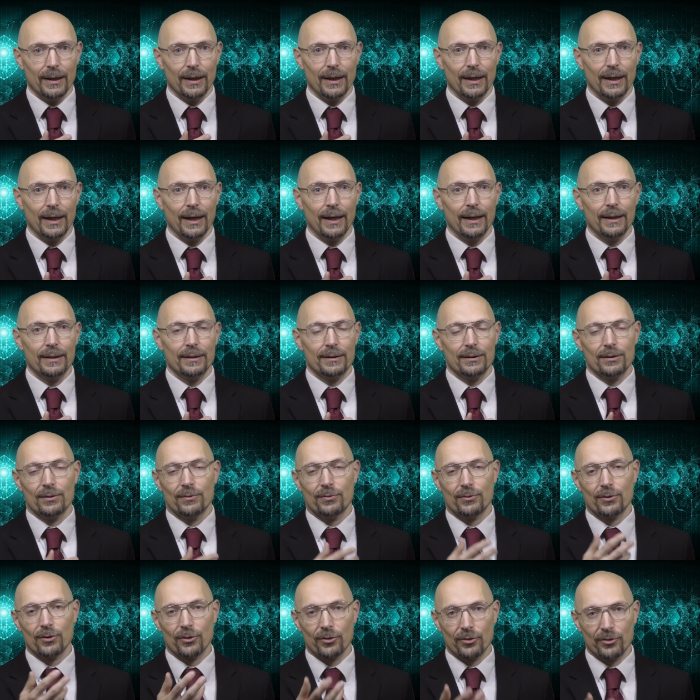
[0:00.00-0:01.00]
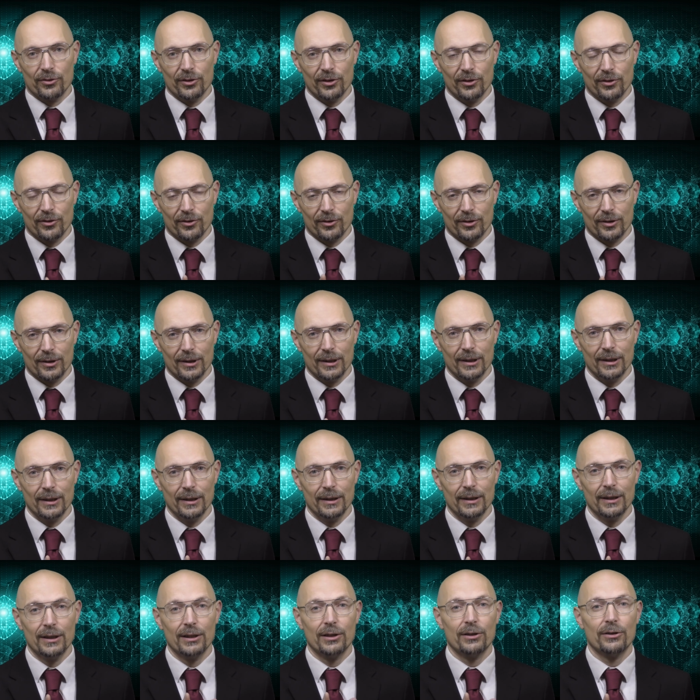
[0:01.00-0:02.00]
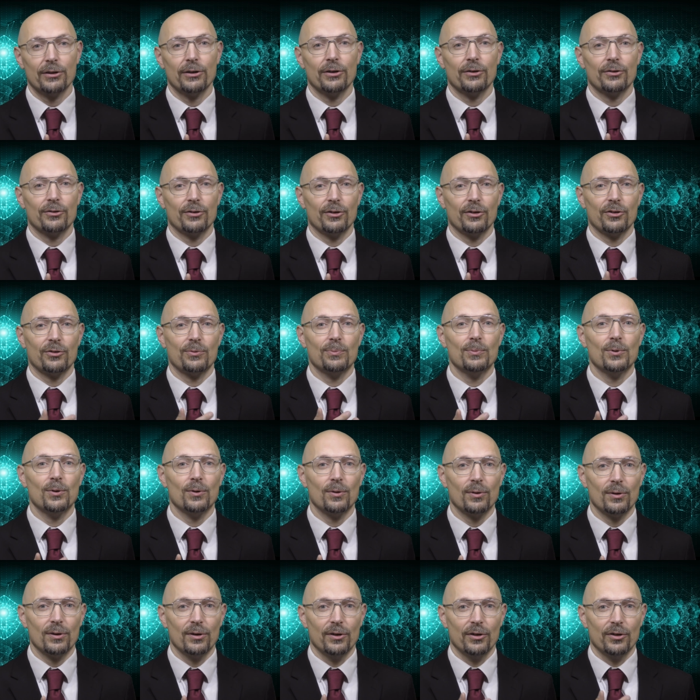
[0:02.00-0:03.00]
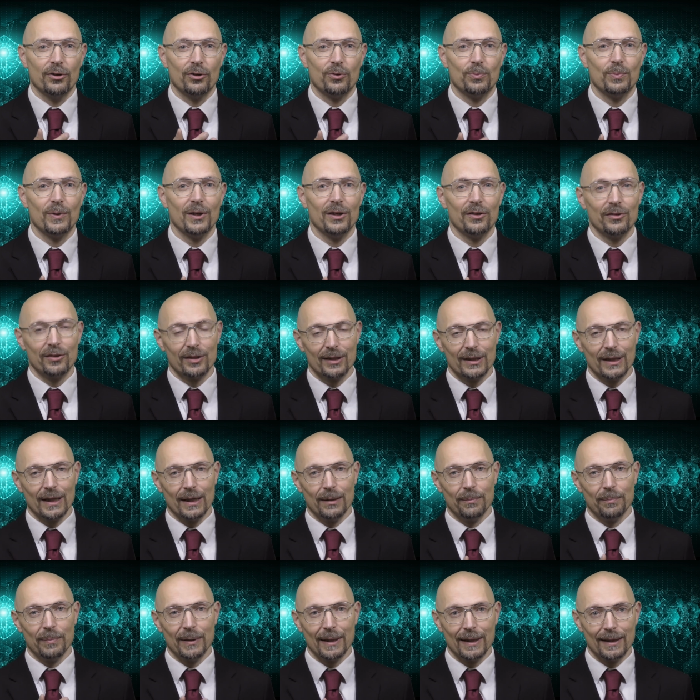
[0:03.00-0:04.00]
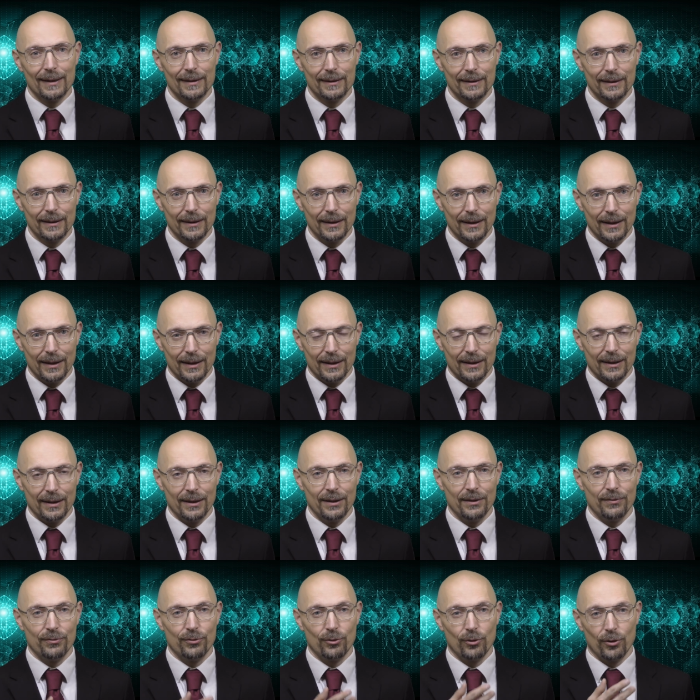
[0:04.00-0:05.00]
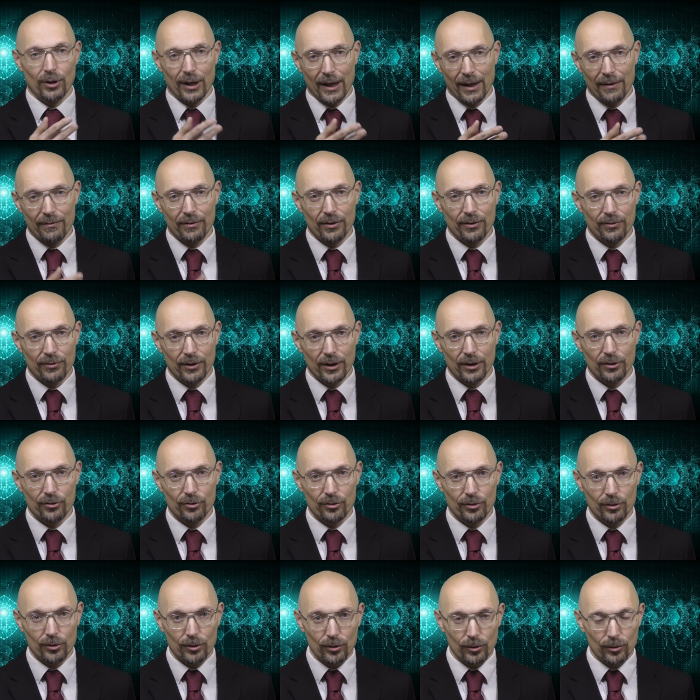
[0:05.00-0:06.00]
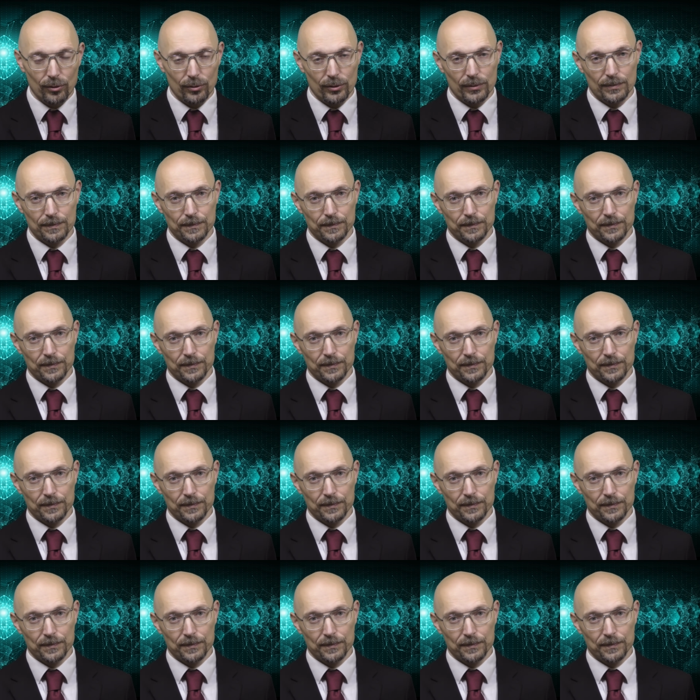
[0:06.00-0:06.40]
And of course, this uh, incurs a small space and time penalty uh, for every function call.